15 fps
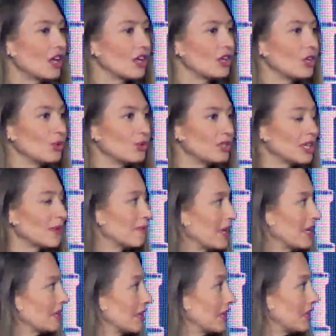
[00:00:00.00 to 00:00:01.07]
using
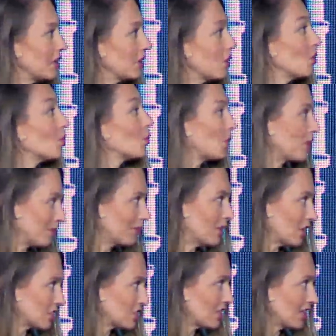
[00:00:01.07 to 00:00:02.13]
mainly one
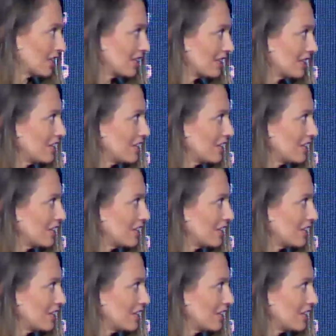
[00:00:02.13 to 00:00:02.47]
blockchain.